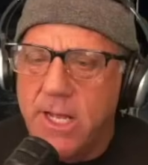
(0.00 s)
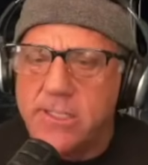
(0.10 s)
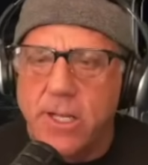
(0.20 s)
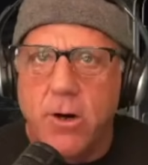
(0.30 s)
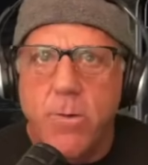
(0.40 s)

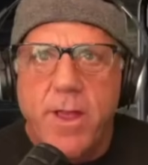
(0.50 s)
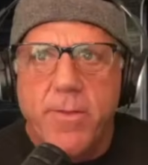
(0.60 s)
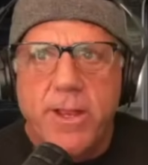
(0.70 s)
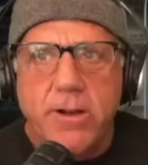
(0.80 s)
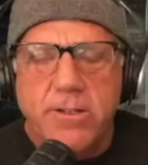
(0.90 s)
So
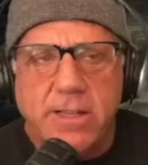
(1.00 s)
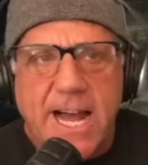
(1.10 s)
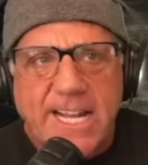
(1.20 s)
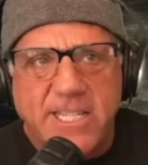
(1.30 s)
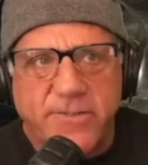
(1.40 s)
there's
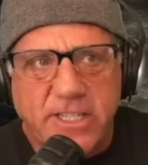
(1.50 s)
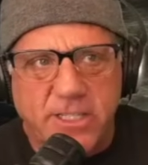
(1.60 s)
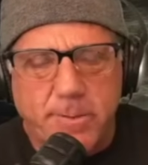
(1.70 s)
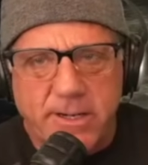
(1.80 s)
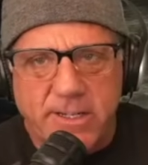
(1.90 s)
lots of
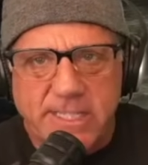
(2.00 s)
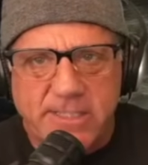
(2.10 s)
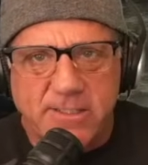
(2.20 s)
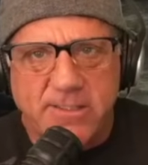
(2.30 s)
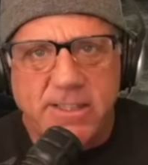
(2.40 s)
conspiracies.
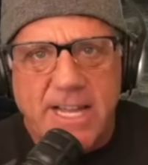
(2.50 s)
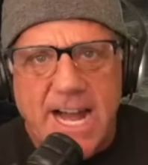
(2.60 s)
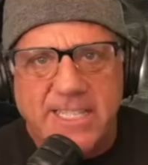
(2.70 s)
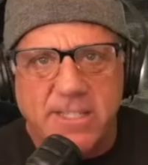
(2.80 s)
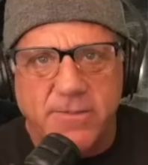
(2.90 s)
There's
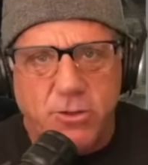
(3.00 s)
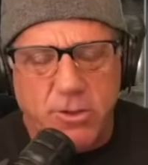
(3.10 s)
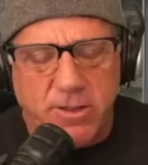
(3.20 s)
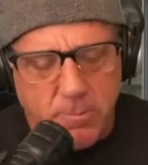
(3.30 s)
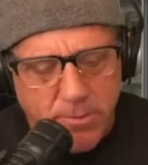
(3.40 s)
lots of
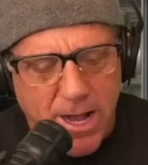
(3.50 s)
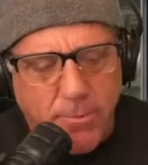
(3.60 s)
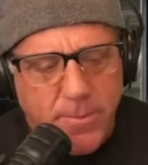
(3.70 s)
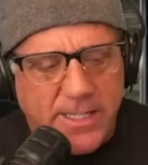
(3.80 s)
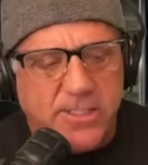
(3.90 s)
truth. The
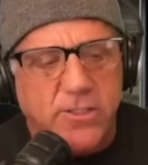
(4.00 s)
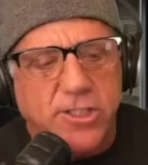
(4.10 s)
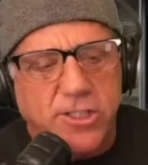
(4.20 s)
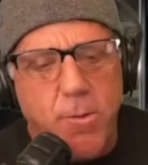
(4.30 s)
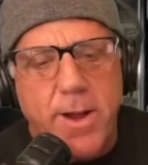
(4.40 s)
problem is there's
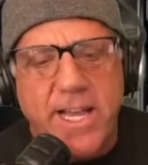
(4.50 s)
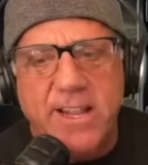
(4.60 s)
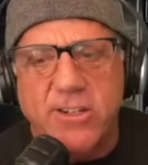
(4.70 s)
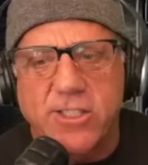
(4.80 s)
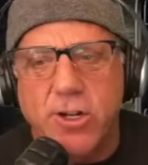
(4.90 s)
so many,
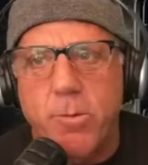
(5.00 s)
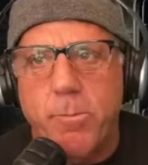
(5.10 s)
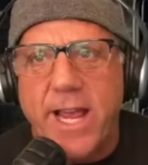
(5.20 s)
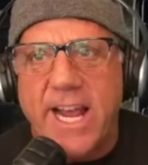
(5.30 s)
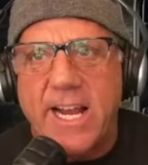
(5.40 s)
they're so
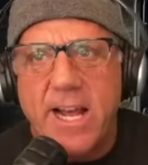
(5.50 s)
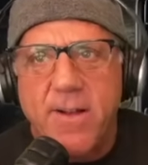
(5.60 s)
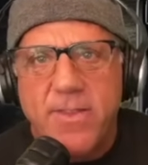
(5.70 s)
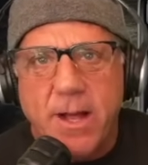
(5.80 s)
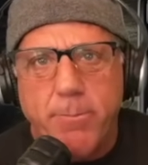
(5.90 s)
big
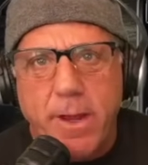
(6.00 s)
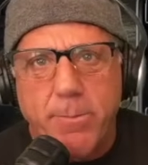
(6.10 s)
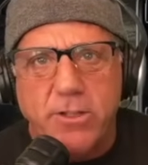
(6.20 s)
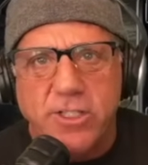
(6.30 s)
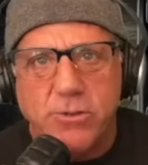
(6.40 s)
that
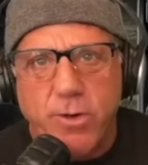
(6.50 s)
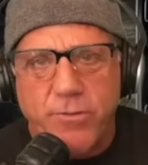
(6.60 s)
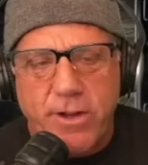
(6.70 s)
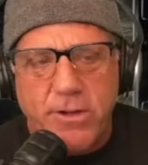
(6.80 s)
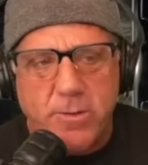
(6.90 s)
people just
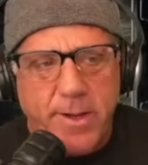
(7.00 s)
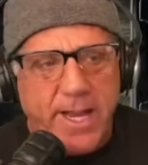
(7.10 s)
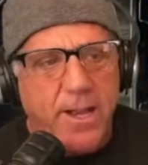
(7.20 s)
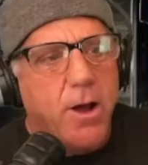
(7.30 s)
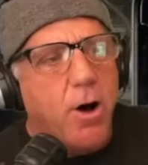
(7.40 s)
refuse to be
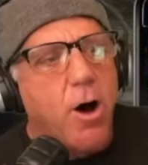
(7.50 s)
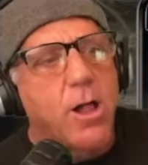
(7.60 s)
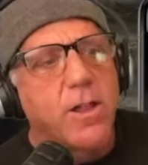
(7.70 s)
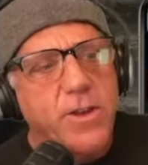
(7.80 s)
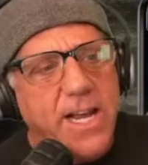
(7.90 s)
it.
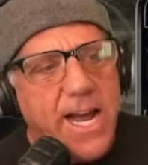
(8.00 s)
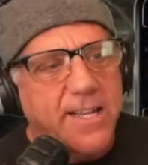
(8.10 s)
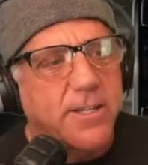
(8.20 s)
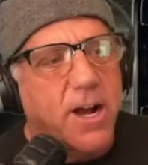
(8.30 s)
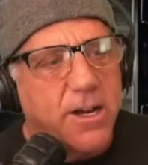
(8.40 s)
All of you
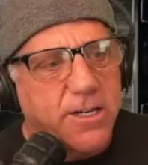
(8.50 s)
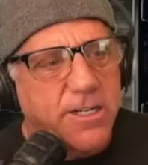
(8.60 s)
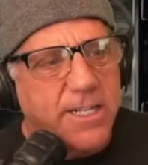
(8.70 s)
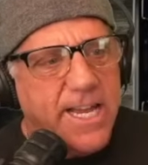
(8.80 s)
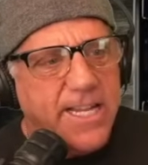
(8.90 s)
guys are
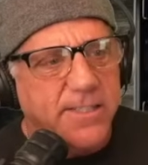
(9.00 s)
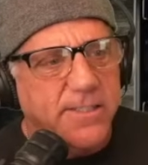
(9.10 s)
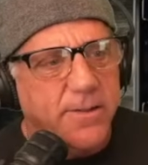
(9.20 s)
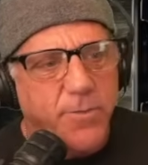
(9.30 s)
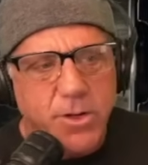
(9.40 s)
good kids.
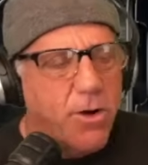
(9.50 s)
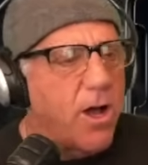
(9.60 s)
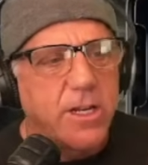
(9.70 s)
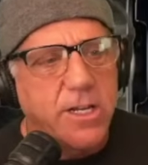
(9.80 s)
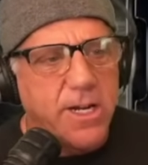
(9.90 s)
You're
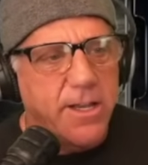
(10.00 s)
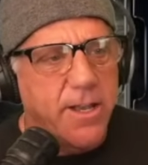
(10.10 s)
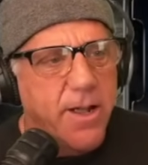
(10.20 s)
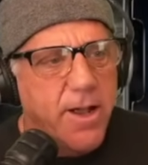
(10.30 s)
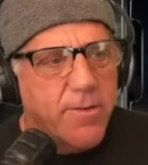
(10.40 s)
all good,
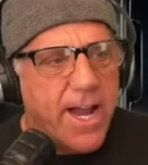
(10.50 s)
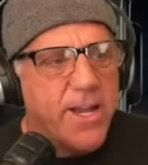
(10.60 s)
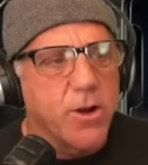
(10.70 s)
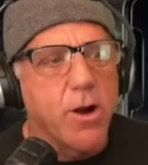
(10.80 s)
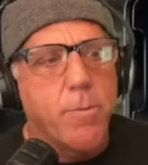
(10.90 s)
right?
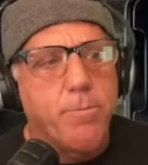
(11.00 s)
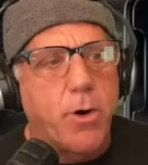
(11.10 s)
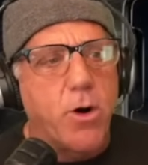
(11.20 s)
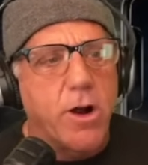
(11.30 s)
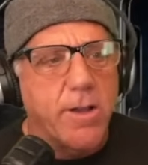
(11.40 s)
You're all
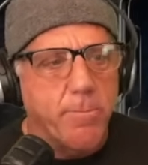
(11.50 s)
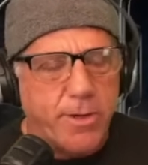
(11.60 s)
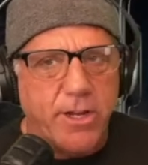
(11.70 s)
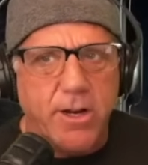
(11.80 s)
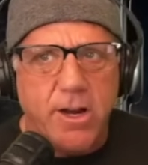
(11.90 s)
born
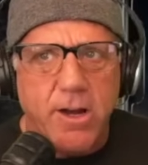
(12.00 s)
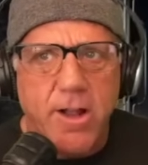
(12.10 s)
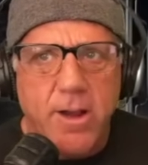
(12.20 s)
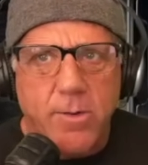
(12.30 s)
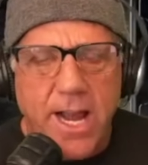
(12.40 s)
pure,
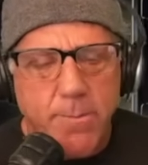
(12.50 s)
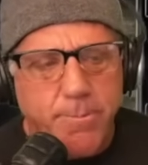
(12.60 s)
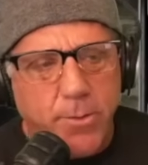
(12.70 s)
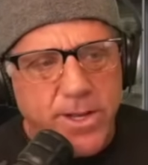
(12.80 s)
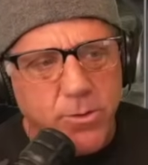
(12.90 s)
right? But
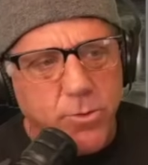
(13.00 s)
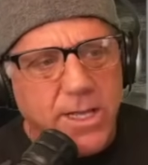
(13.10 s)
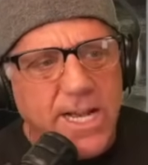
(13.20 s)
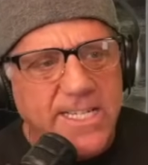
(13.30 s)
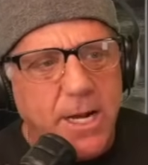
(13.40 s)
when you
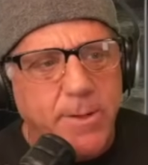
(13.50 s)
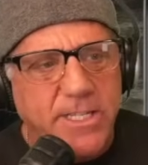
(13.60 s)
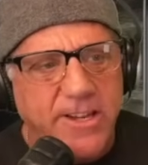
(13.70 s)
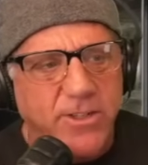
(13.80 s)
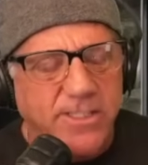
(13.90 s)
realize how much
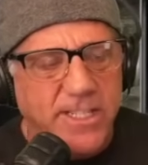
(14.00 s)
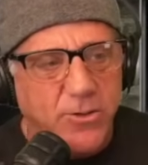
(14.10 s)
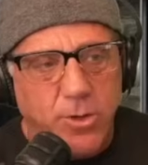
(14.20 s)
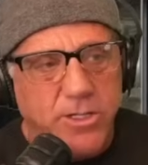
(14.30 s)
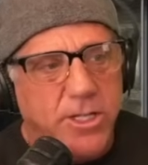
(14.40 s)
evil's in this
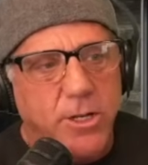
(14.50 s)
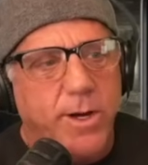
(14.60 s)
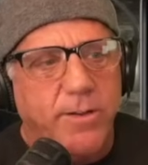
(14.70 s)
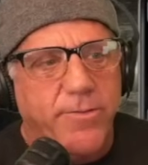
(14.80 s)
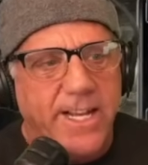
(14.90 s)
world, you don't
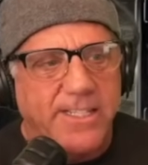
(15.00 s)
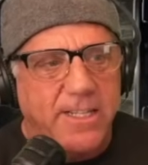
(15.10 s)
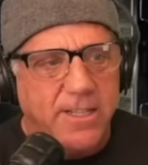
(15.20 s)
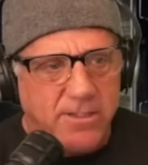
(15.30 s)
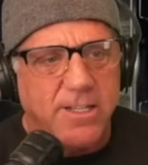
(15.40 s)
want to face
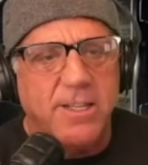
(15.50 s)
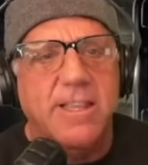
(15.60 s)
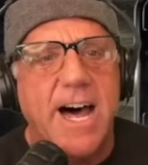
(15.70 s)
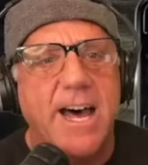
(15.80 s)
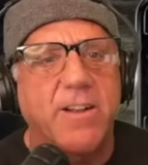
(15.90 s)
it. There's a
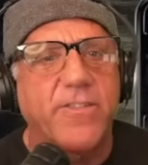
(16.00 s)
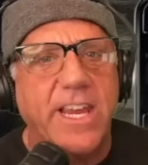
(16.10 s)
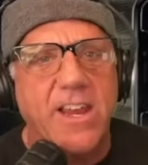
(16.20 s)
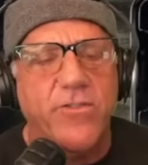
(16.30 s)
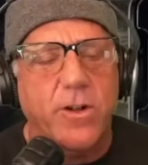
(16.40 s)
lot of
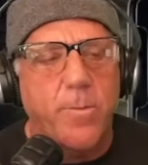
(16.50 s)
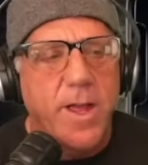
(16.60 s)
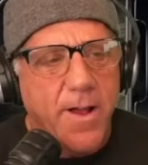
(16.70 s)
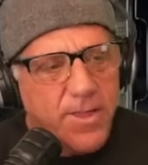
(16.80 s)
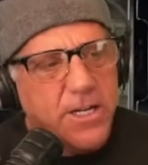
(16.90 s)
evil.
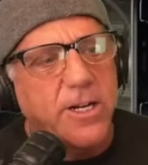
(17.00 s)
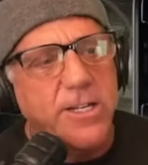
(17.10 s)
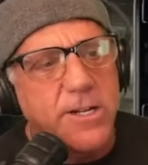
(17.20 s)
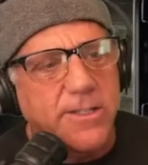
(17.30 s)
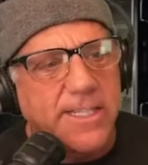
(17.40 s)
The good
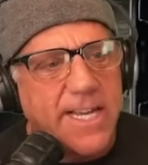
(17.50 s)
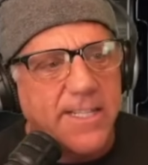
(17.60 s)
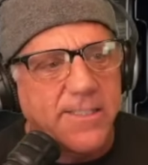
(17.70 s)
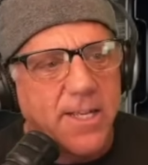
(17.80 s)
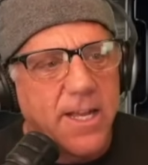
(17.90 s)
news
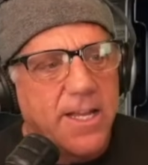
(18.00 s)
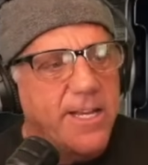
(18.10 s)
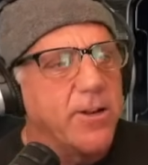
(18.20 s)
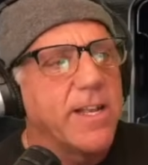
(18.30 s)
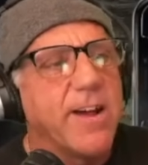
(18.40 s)
is
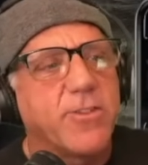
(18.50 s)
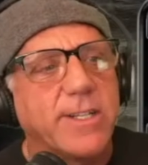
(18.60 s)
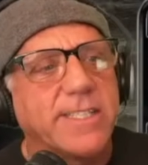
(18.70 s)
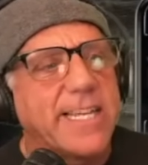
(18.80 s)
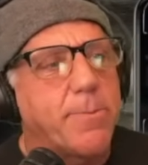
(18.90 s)
you don't have to
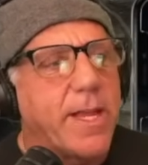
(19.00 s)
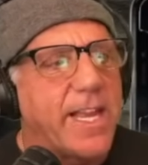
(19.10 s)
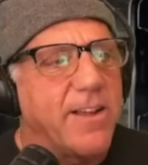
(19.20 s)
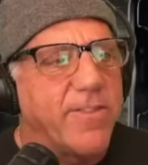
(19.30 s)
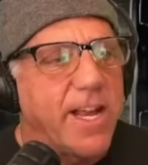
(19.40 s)
accept
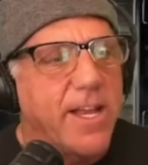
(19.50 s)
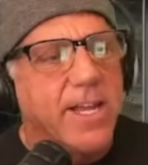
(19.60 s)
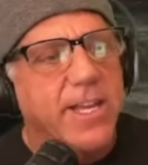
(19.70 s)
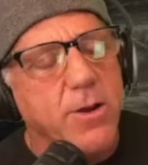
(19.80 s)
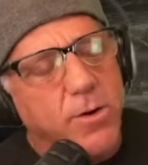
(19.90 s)
any of it.
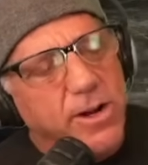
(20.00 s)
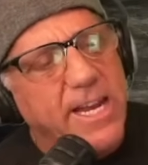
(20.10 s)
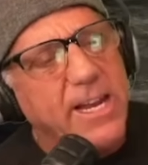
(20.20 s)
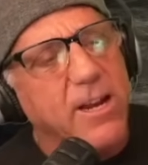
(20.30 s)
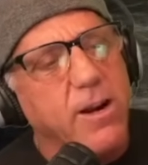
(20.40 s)
You are
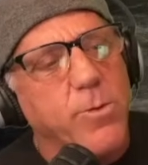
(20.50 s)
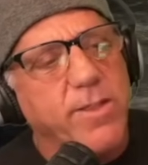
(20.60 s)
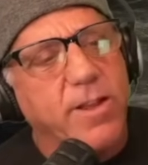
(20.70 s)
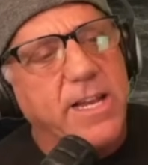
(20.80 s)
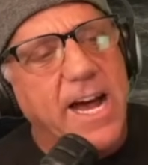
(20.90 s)
here
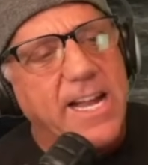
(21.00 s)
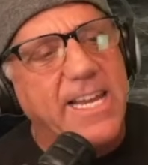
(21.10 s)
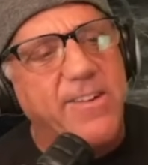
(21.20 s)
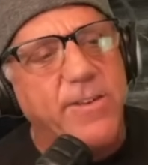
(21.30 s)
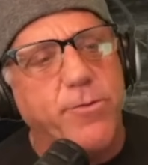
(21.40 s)
with God
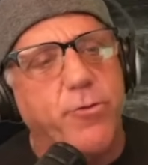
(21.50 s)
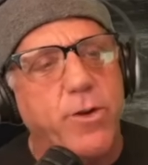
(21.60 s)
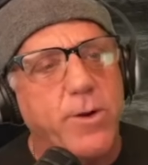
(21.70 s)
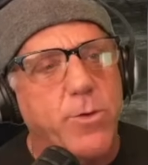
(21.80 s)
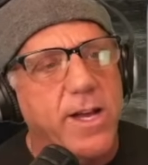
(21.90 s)
given
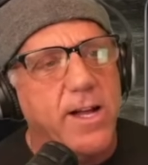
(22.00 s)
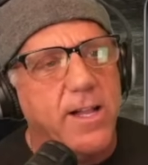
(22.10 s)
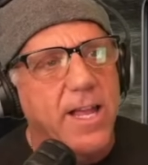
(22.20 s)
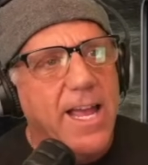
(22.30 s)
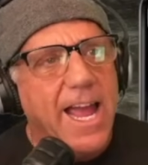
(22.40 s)
free
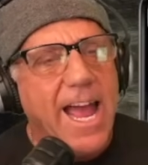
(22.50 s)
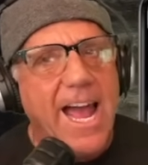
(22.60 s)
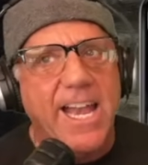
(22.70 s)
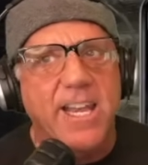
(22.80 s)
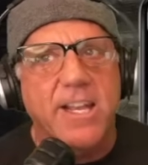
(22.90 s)
will,
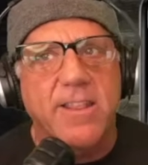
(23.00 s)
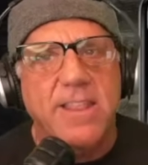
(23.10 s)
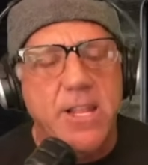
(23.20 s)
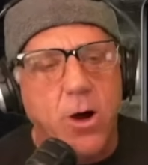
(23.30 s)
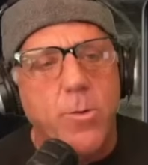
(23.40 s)
and
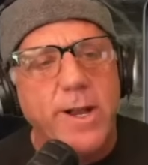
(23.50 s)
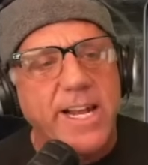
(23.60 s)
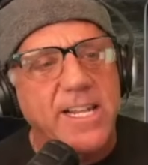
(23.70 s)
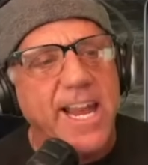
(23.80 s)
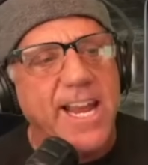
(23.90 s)
nobody
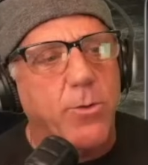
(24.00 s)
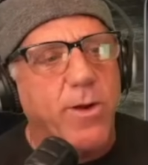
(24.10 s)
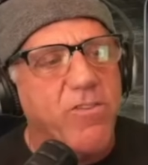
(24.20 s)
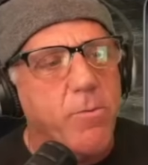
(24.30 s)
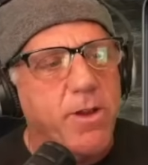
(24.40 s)
can take it away
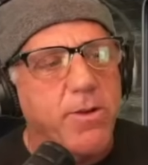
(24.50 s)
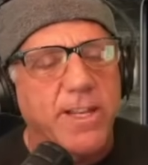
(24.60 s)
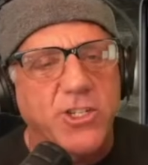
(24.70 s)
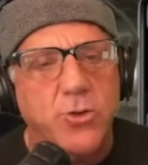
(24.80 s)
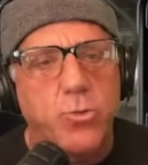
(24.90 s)
from you
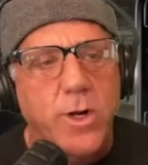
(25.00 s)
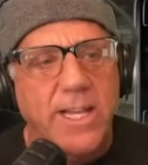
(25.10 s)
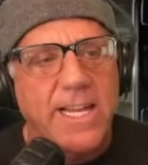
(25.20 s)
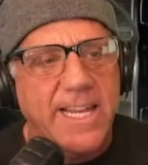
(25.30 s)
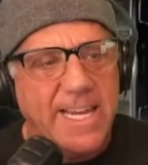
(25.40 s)
unless you
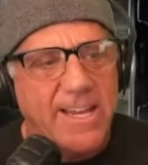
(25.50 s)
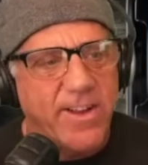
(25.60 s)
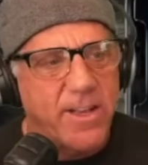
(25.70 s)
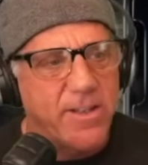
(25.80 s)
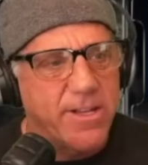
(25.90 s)
willingly give
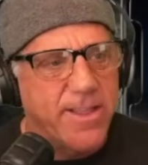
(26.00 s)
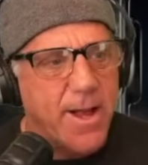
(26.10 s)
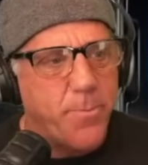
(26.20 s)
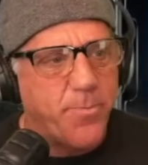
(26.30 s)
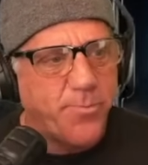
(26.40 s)
it to them.